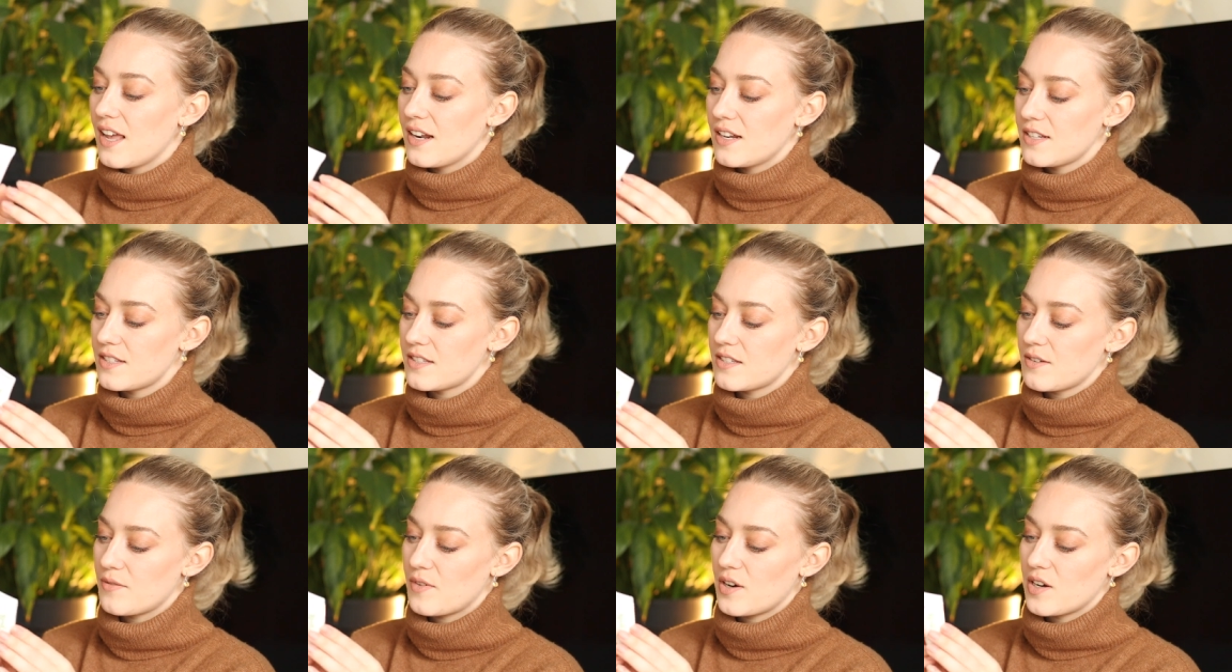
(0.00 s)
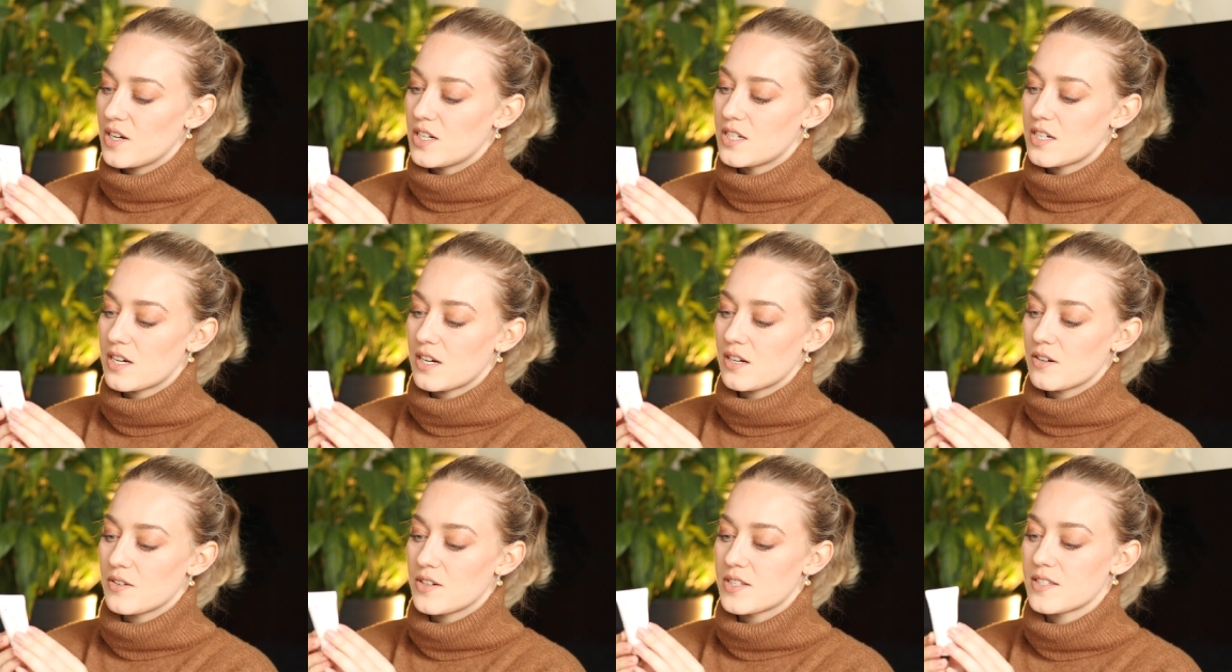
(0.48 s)
And this is a very
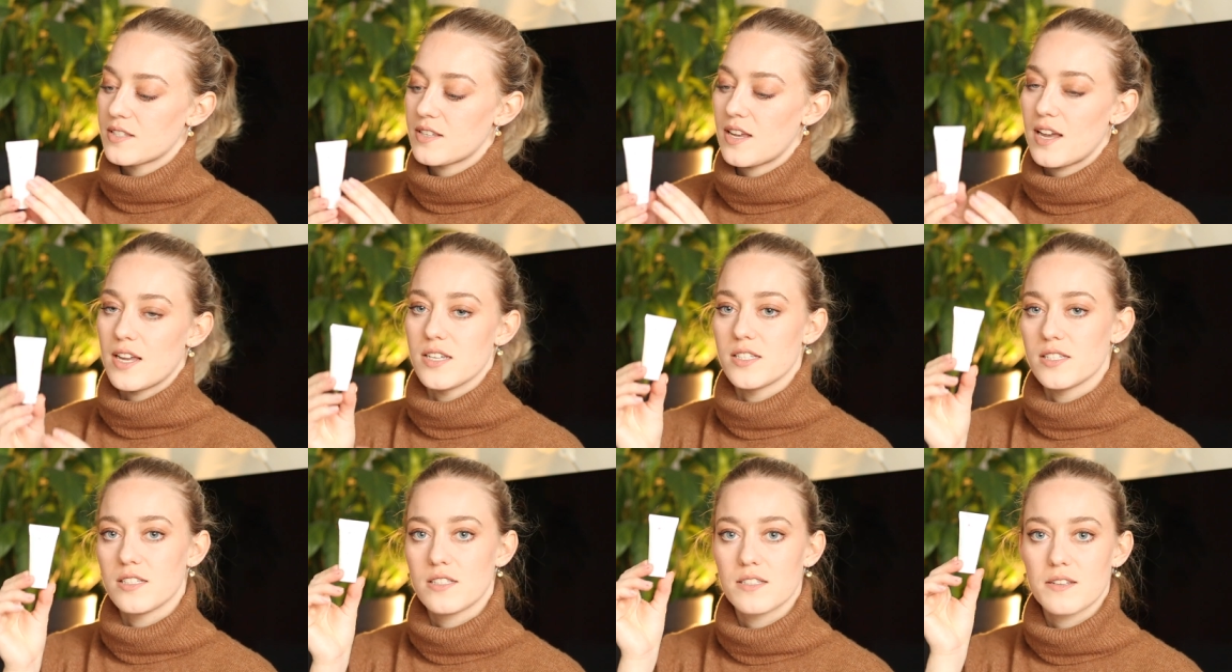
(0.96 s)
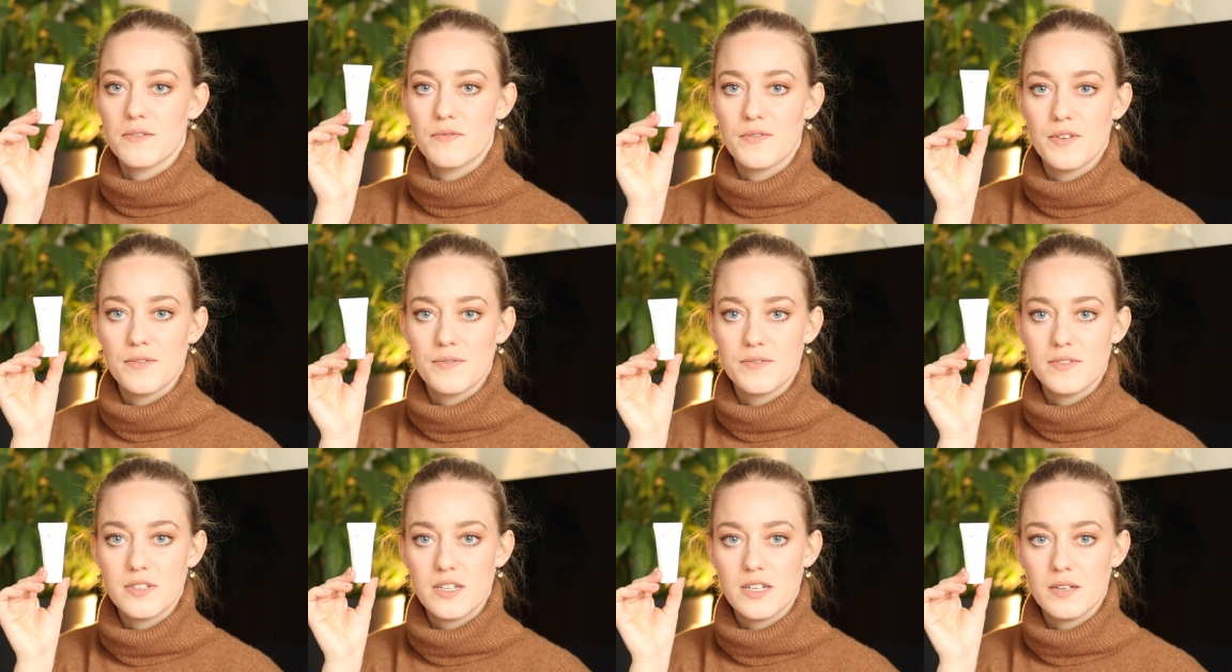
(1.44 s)
generous size. It's a
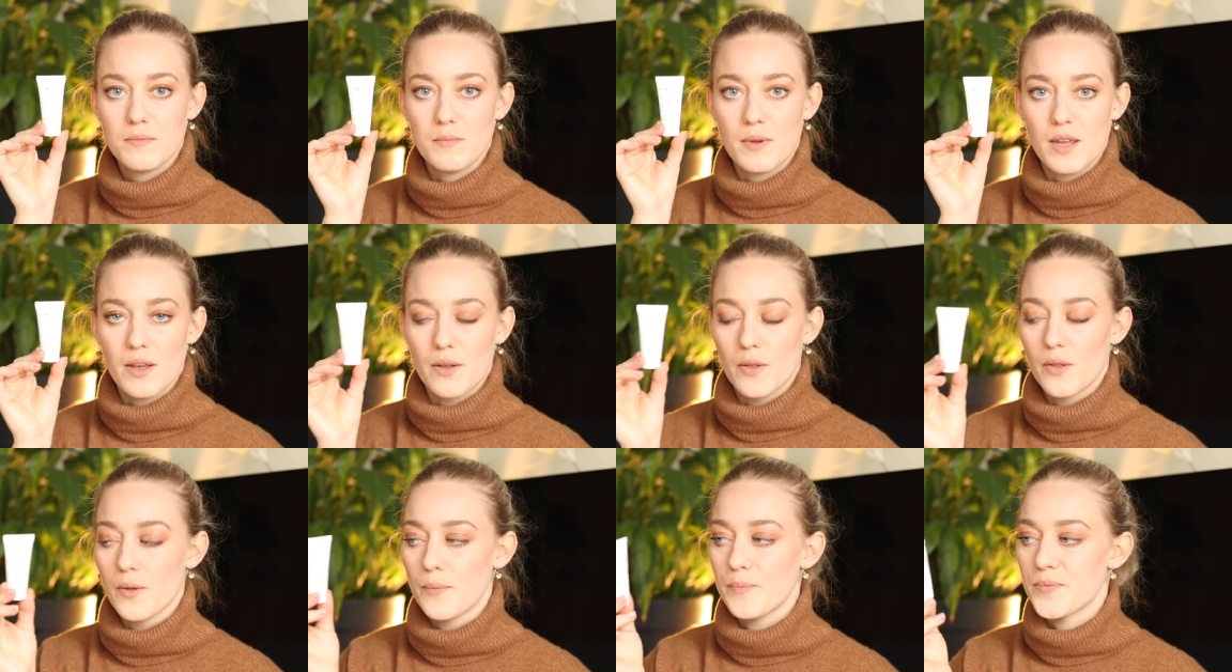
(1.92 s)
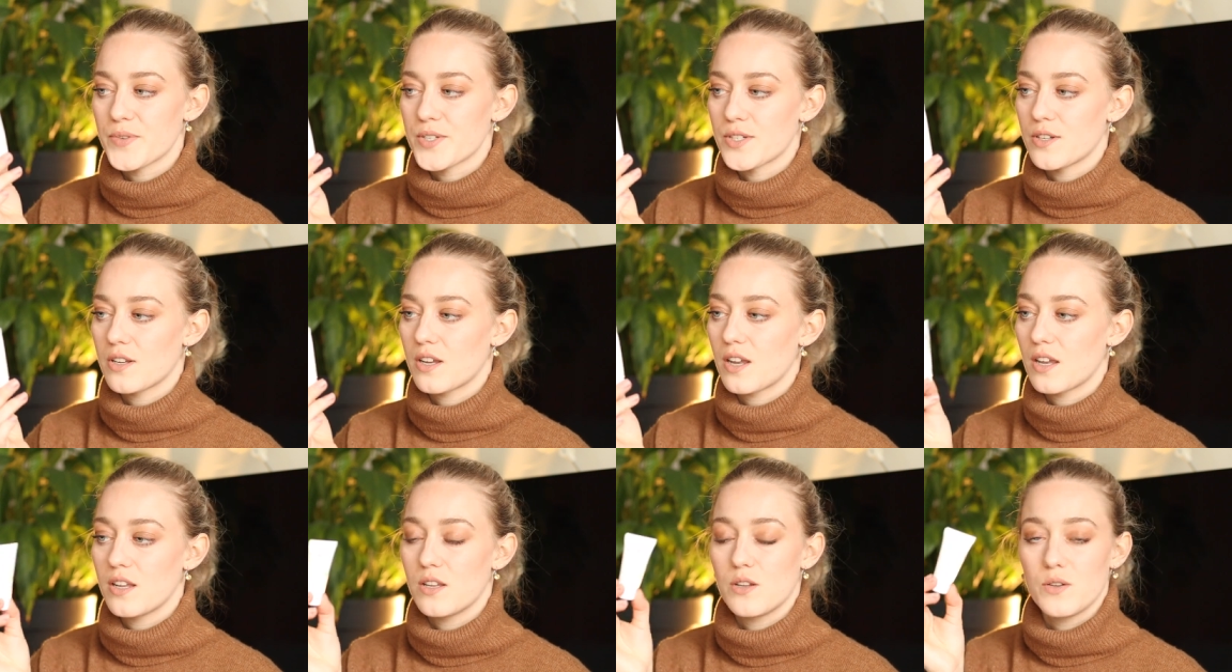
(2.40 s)
15 mil,
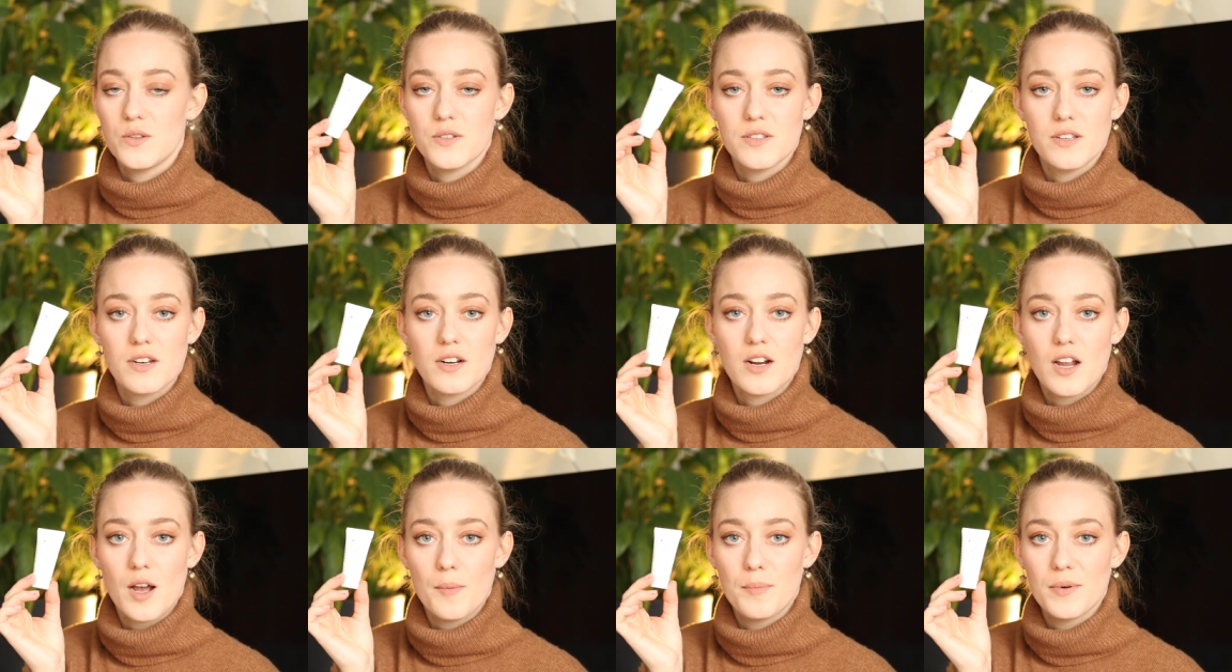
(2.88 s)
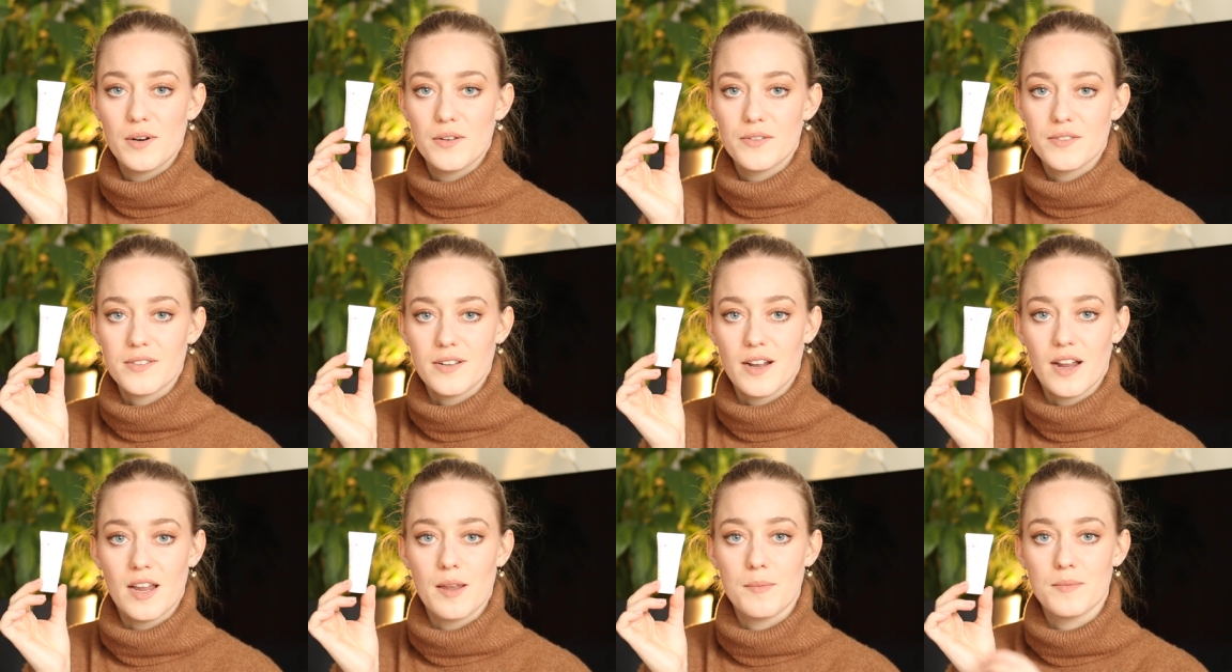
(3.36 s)
so you can use it a couple
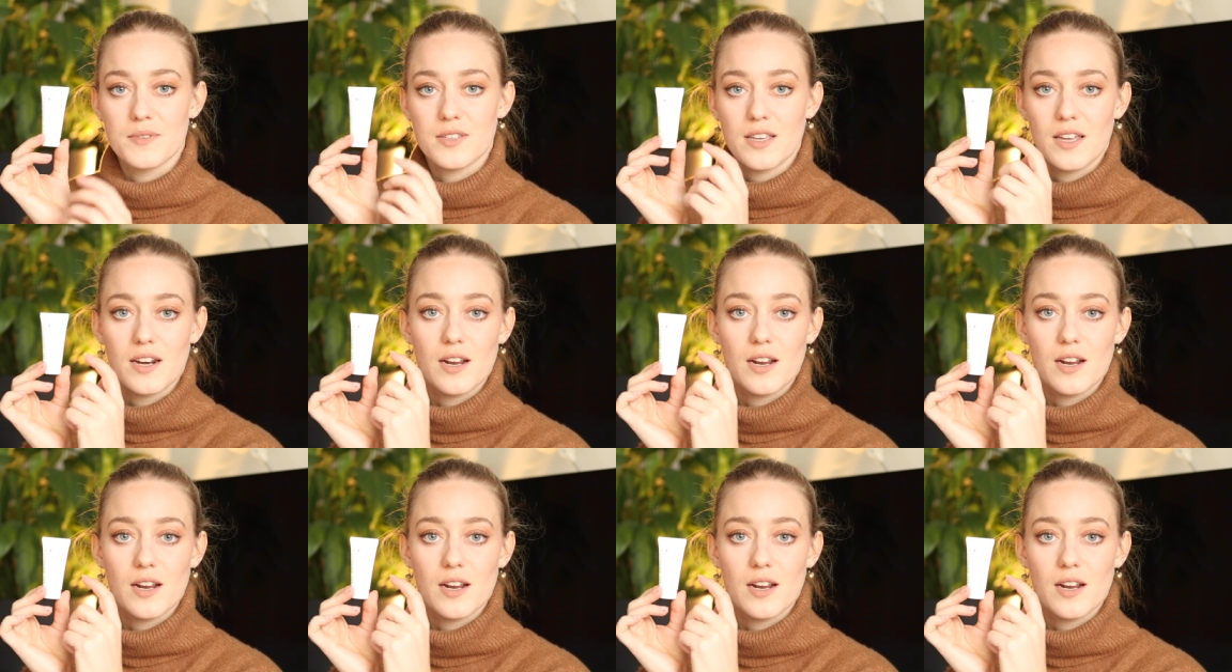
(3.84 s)
of times.